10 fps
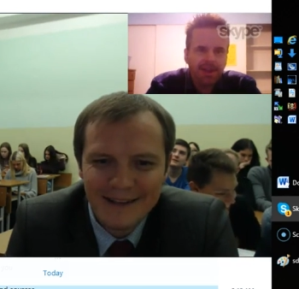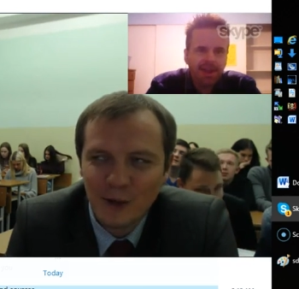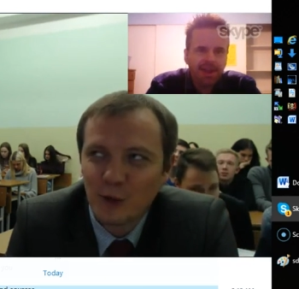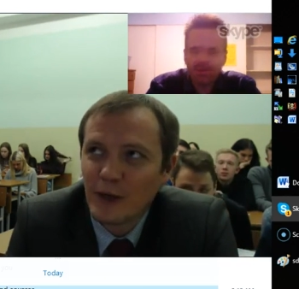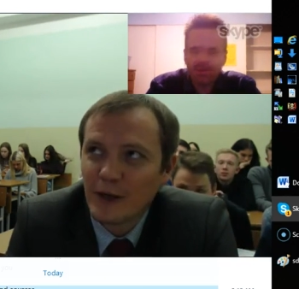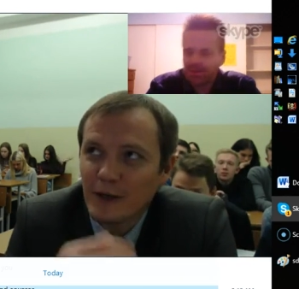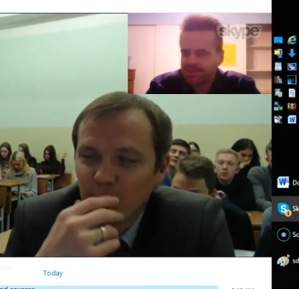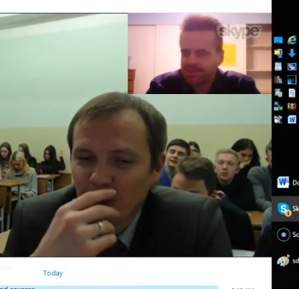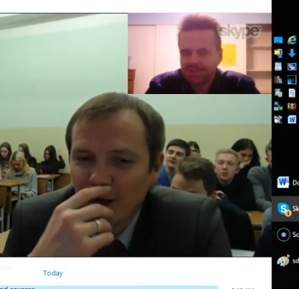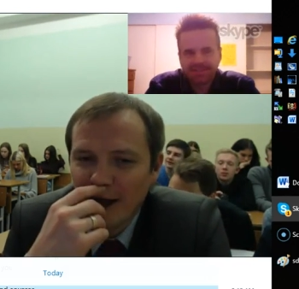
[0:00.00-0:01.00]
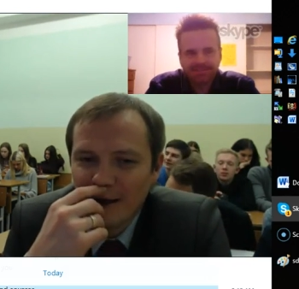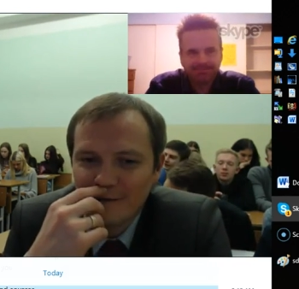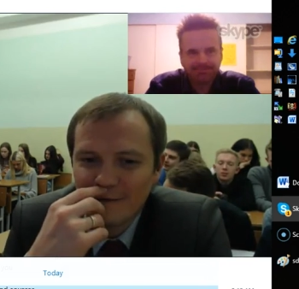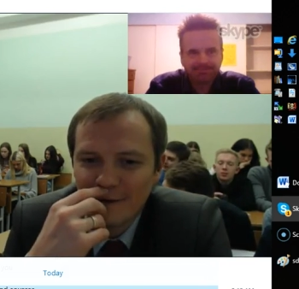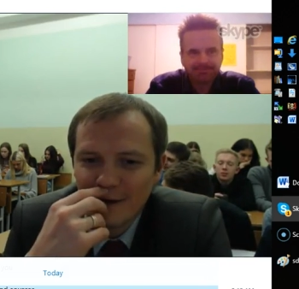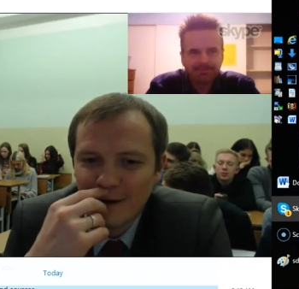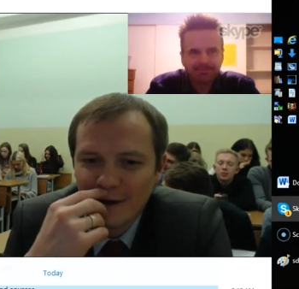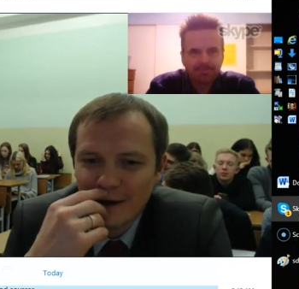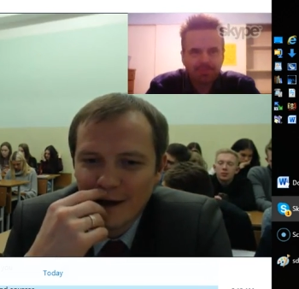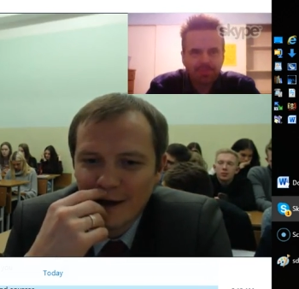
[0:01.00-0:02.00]
Speaker 1: Any questions? I have,
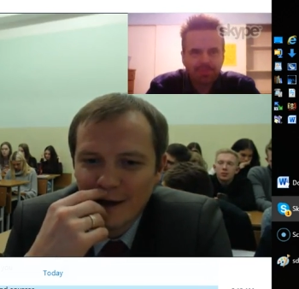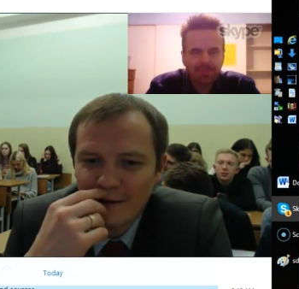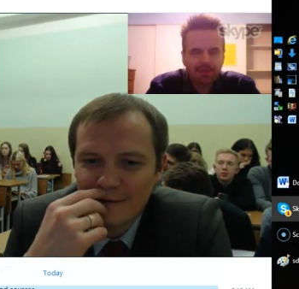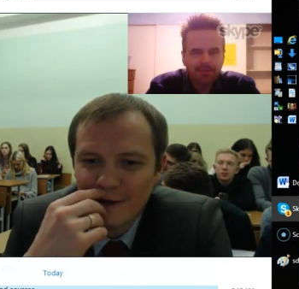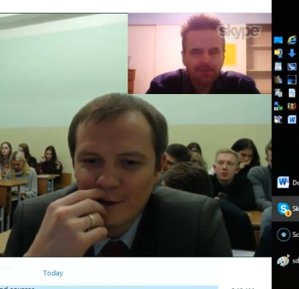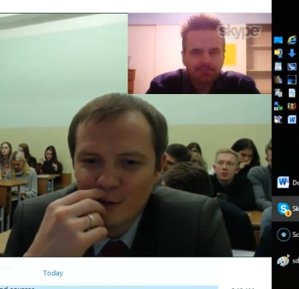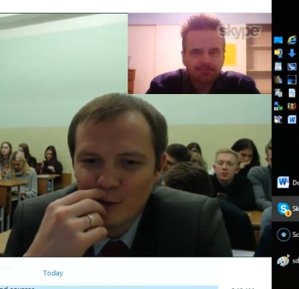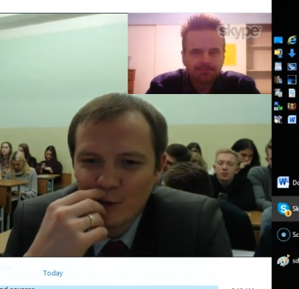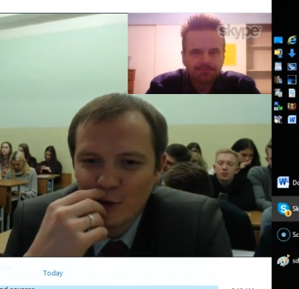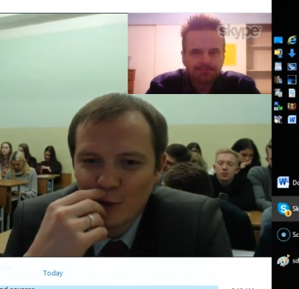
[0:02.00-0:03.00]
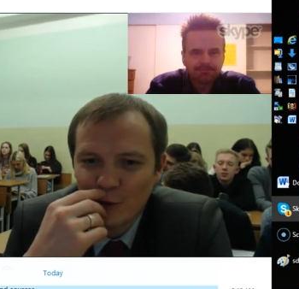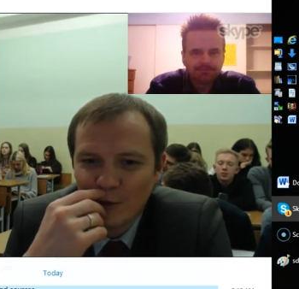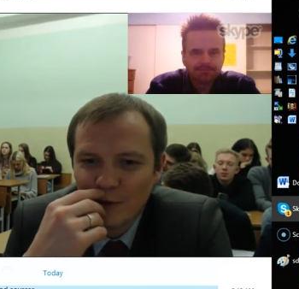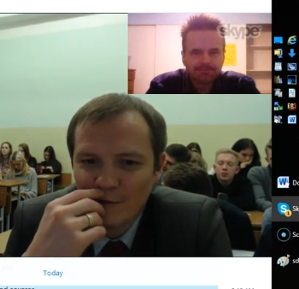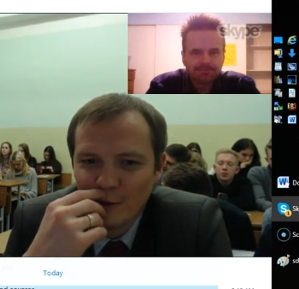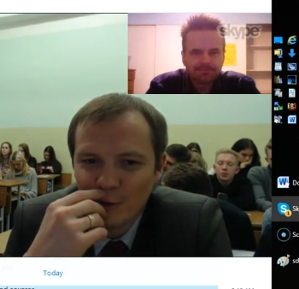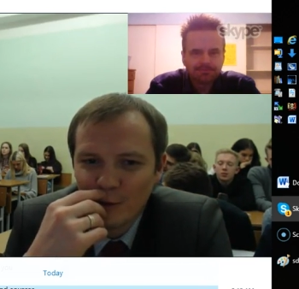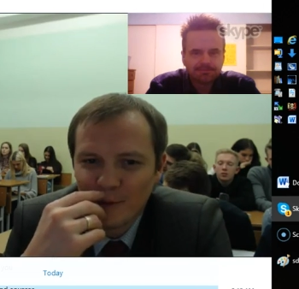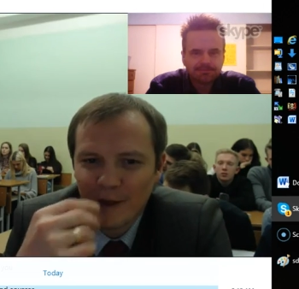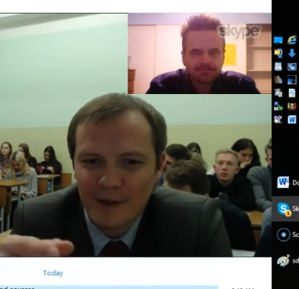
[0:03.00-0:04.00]
yeah, I have now switched on the
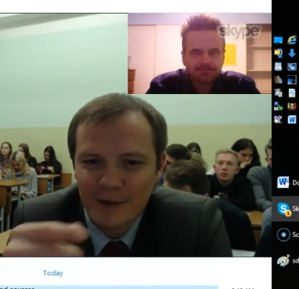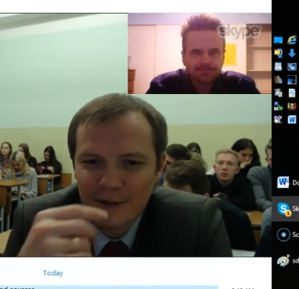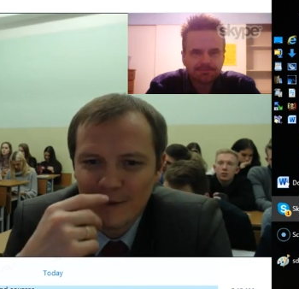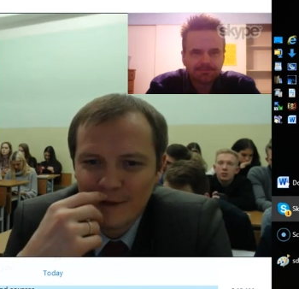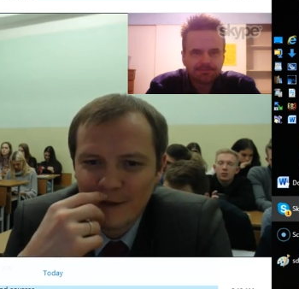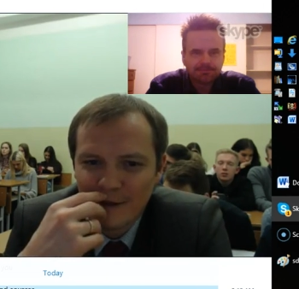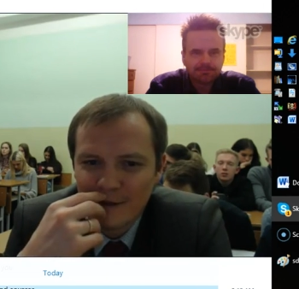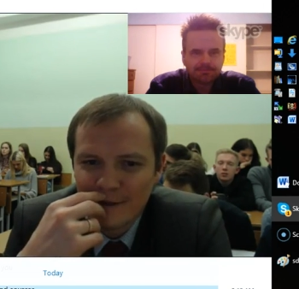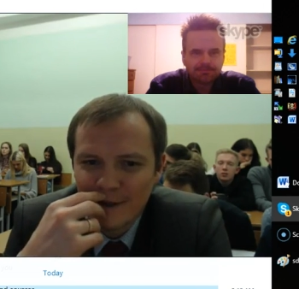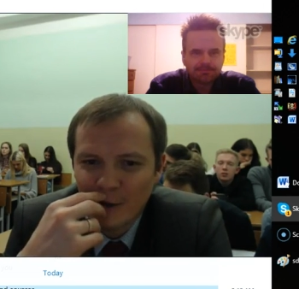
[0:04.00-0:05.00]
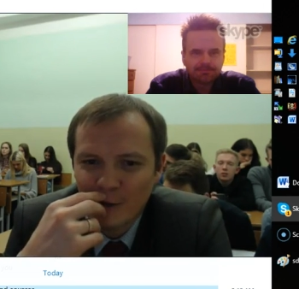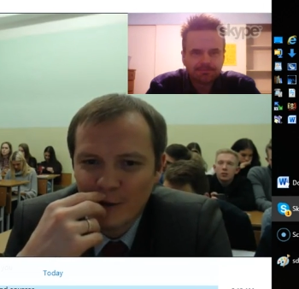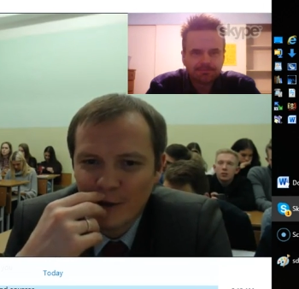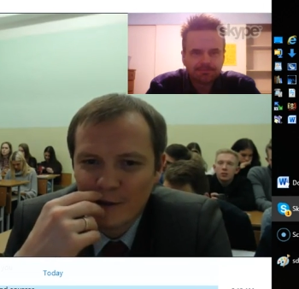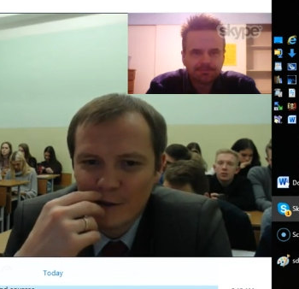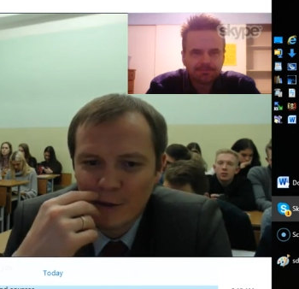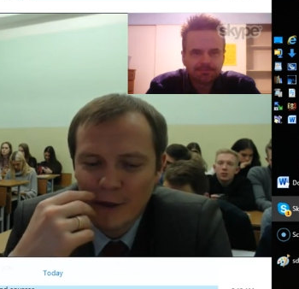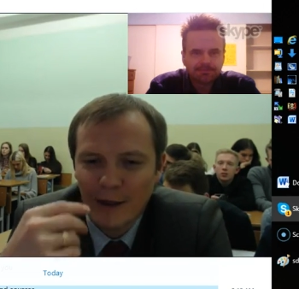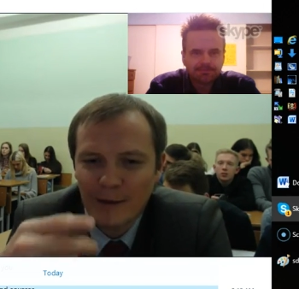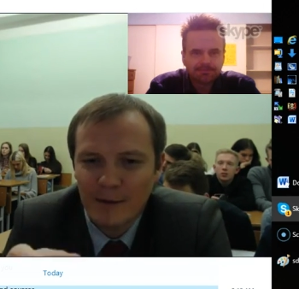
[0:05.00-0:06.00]
volume and the sound. Yeah, it's
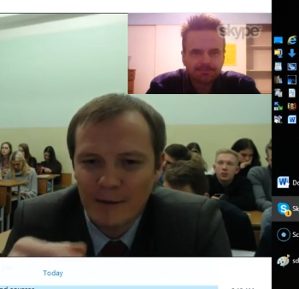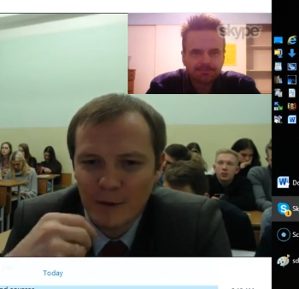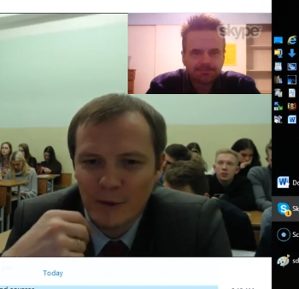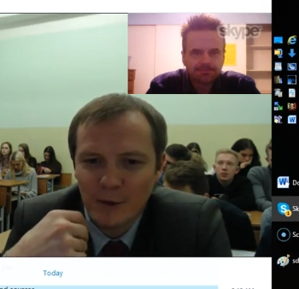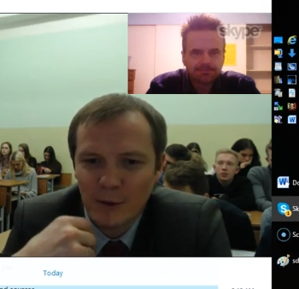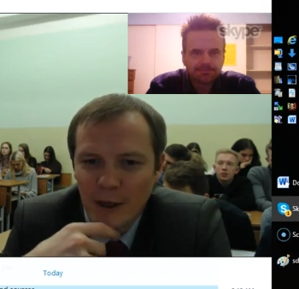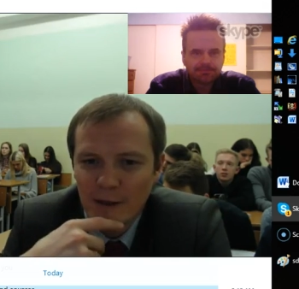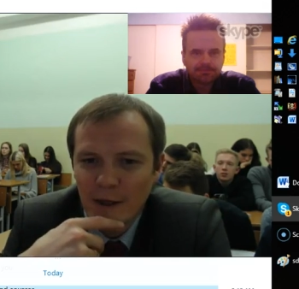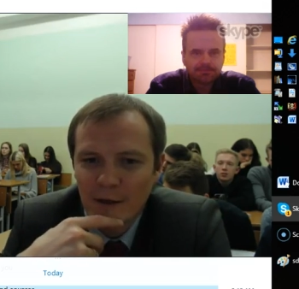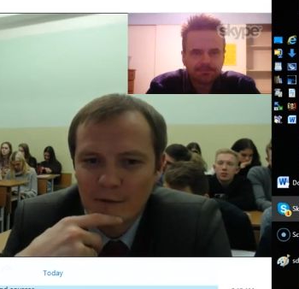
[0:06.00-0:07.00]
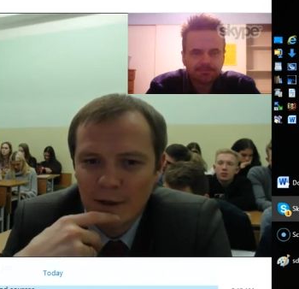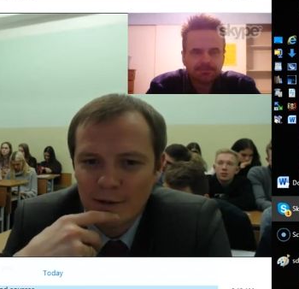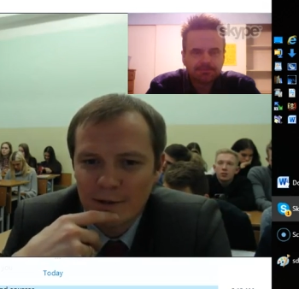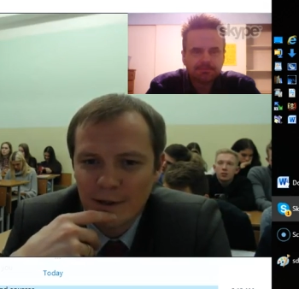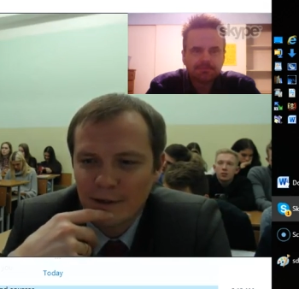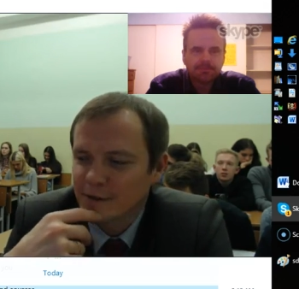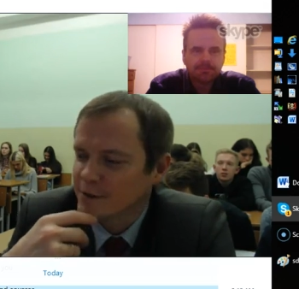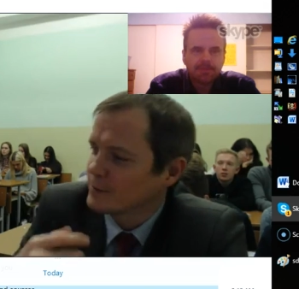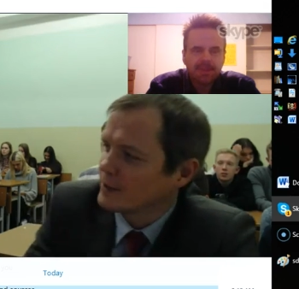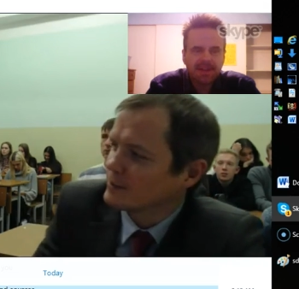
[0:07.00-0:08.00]
okay. You you can hear us. Yeah?
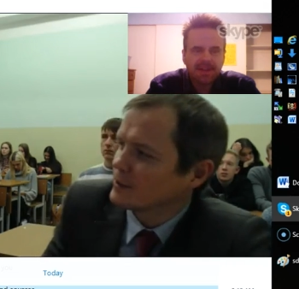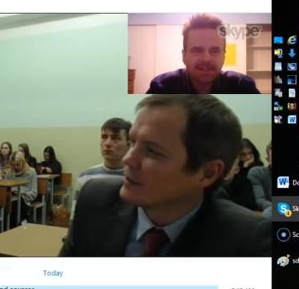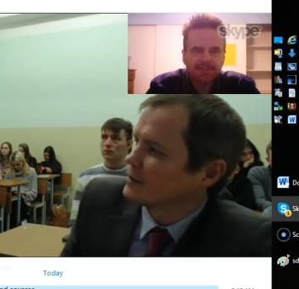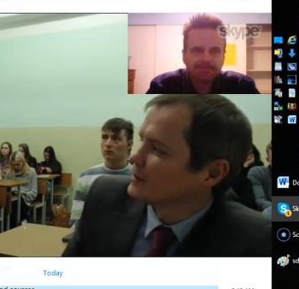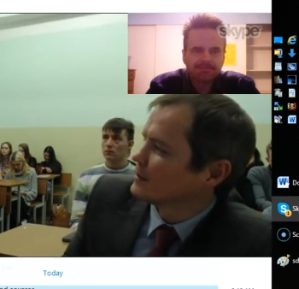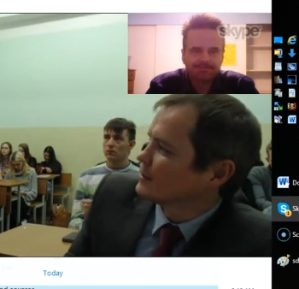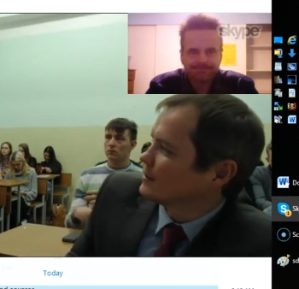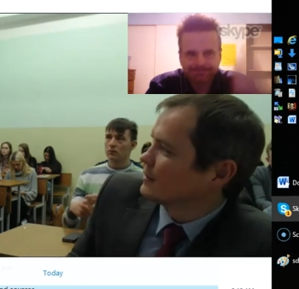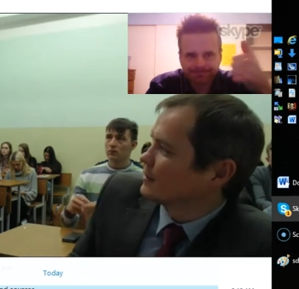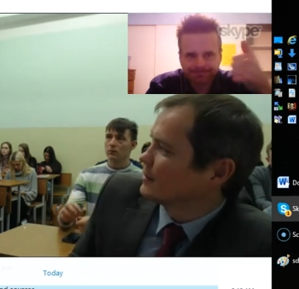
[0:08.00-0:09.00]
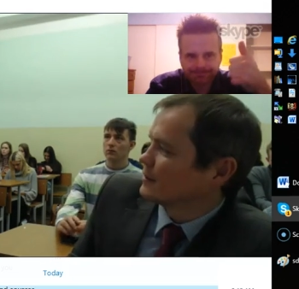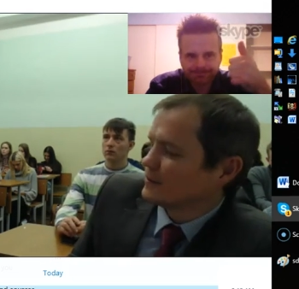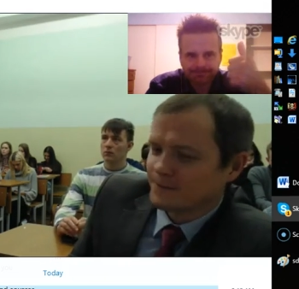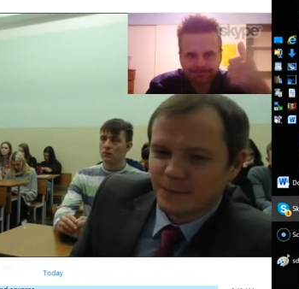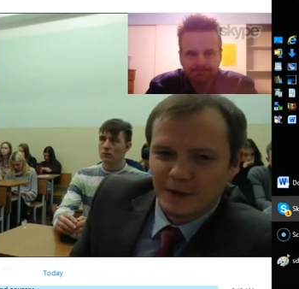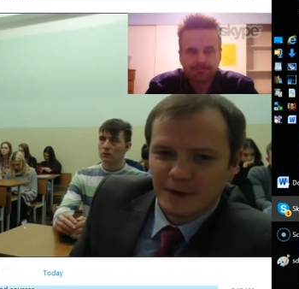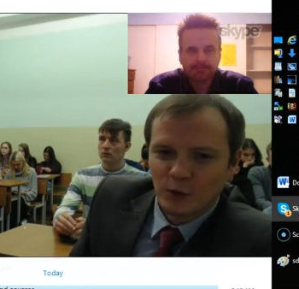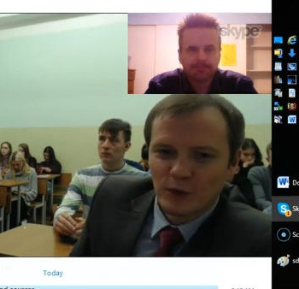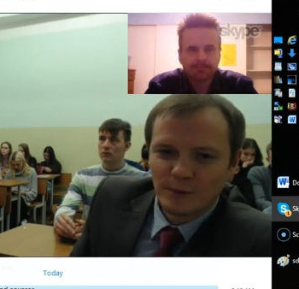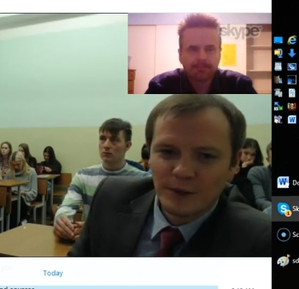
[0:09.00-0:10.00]
So yes. yes. Um,
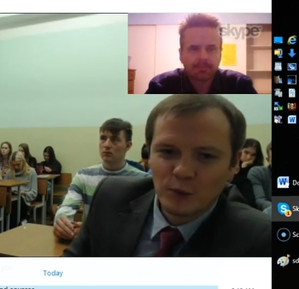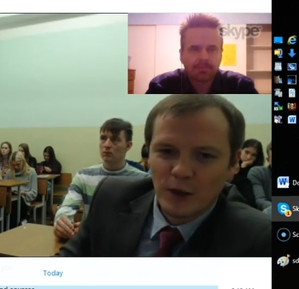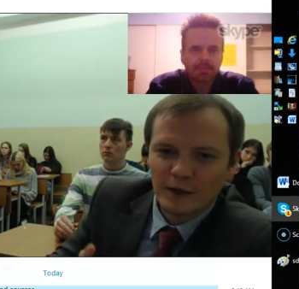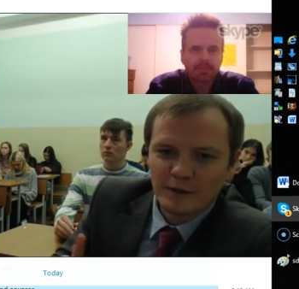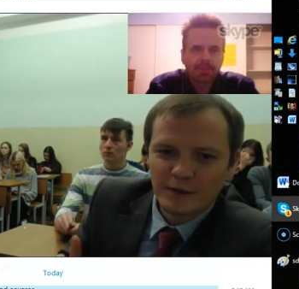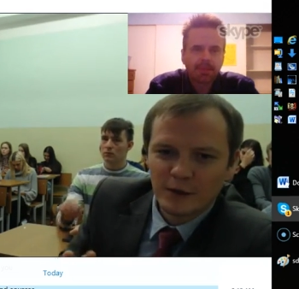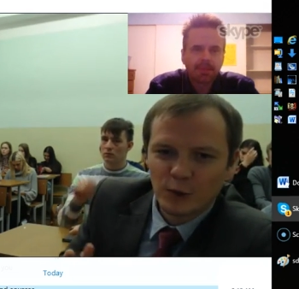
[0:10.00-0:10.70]
there will be one two